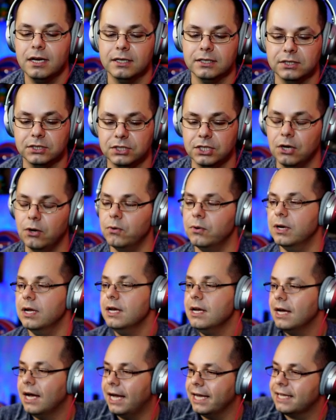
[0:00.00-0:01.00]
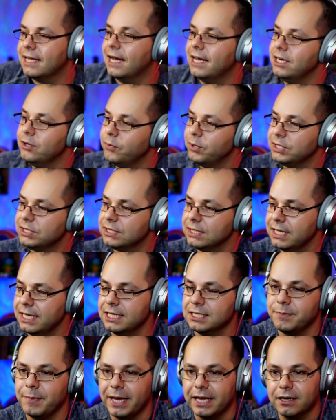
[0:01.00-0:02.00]
zone. I kind of wish
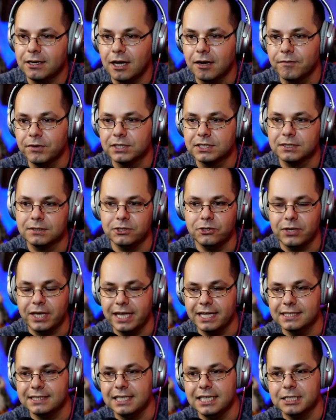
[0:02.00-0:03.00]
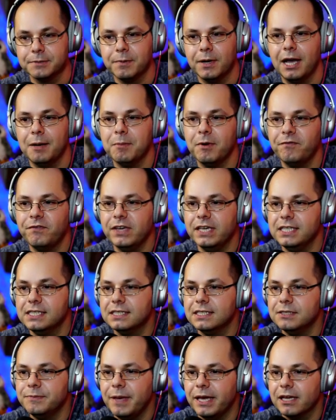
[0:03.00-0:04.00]
his man coverage, you can't see, it's behind my face.
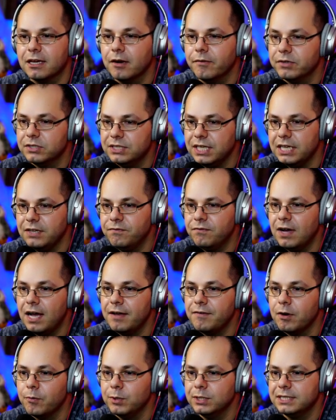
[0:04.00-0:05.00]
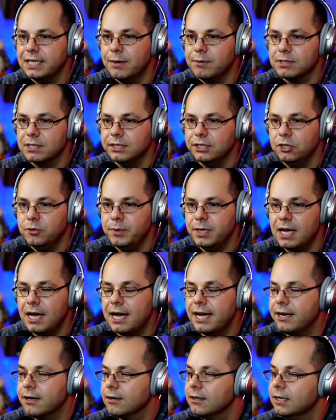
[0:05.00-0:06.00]
His man coverage is 85. I wish that was a little bit
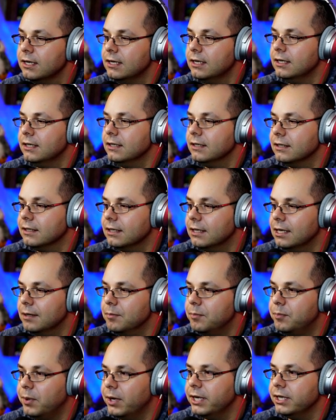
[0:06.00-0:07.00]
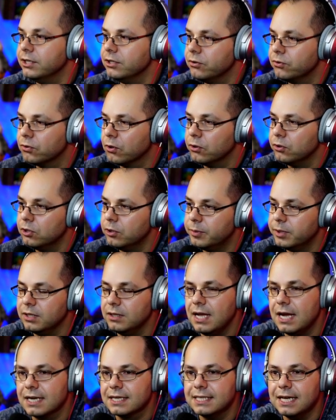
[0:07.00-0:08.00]
higher. But you throw a little bit of
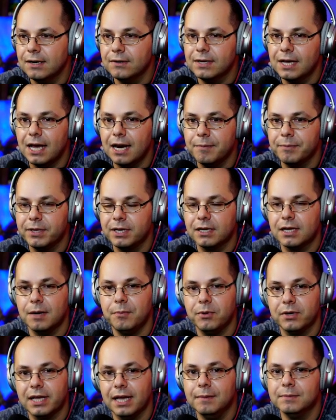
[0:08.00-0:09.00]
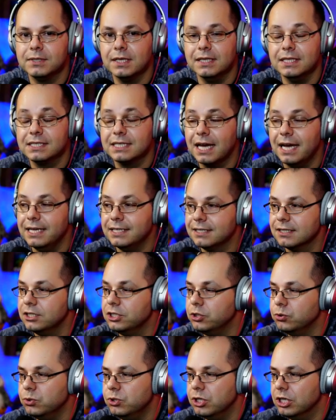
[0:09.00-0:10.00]
lockdown on him, get a couple chems on this guy, he's going to
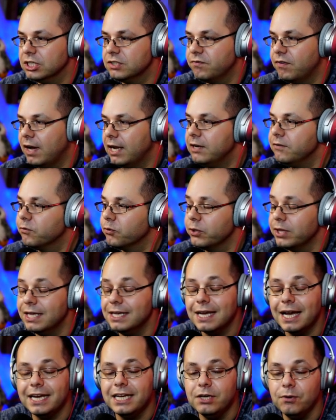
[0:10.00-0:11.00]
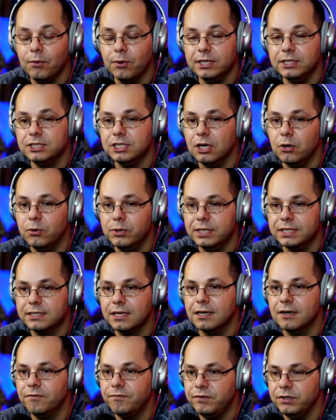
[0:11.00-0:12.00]
do just fine for you. That 91 zone is going
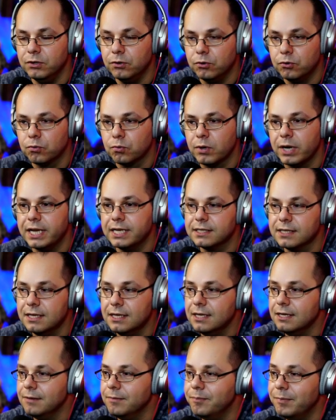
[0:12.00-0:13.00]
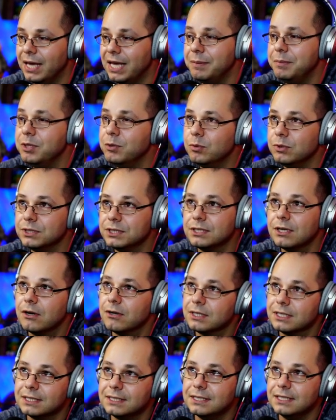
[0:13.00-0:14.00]
to feel great. Maybe we'll start
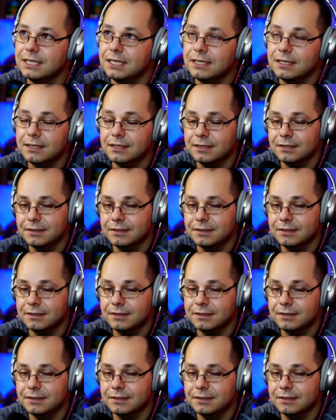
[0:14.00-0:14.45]
to see